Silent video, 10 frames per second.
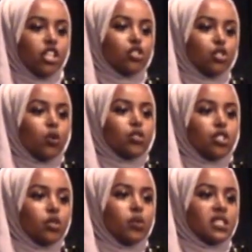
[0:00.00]
and sold
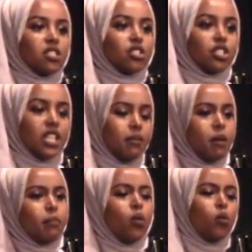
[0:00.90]
to you as
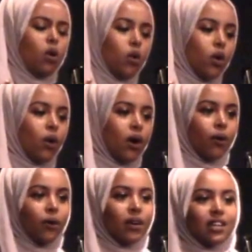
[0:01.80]
entertainment. But
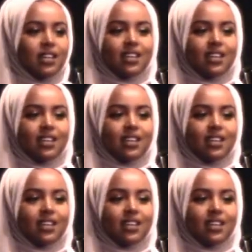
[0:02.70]
whoa.